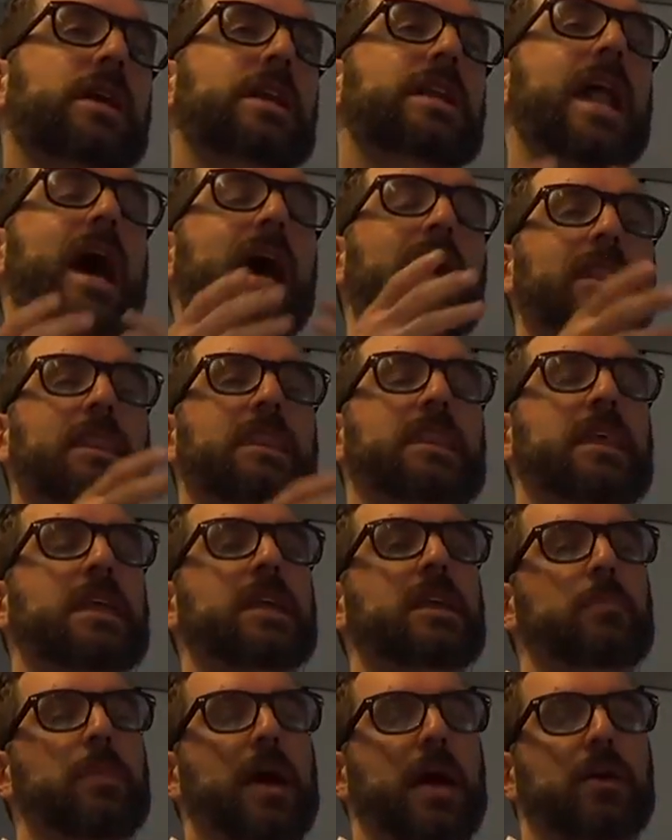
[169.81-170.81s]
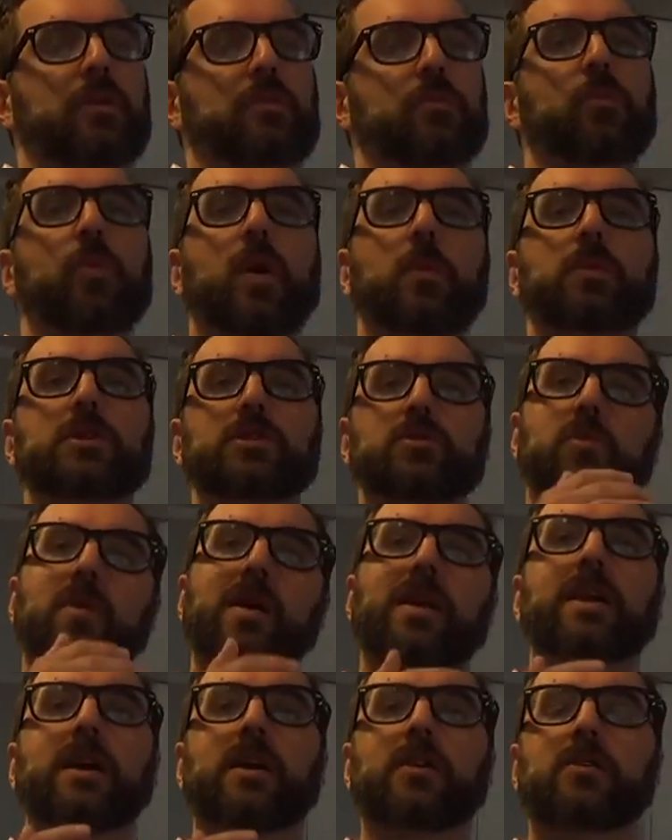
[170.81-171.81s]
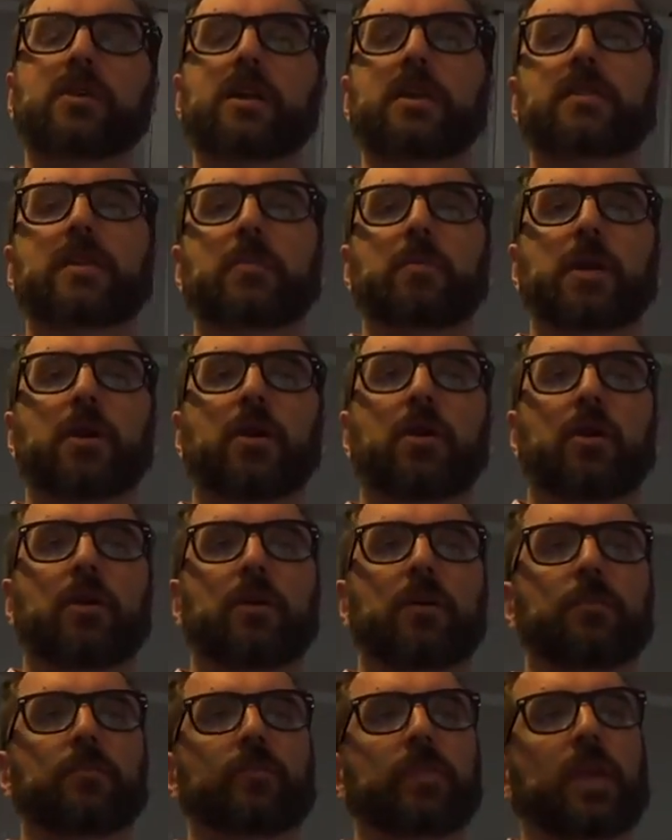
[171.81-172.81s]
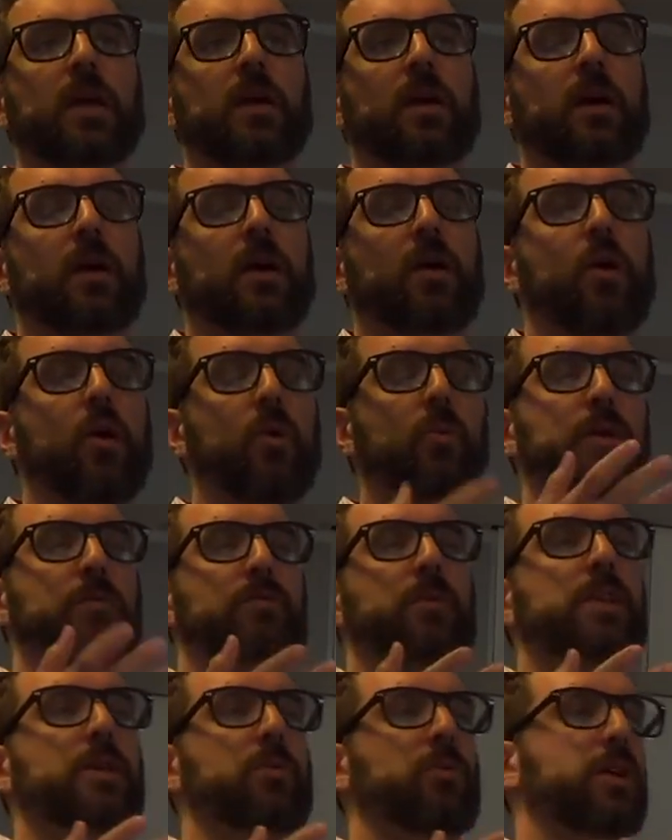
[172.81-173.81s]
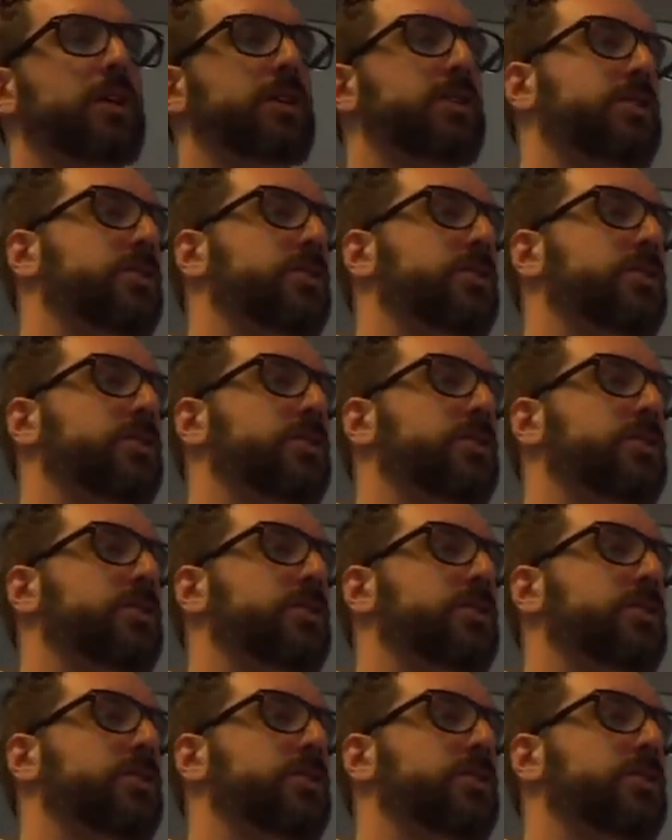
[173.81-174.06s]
not think about what was running underneath them at all. Uh, all we really wanted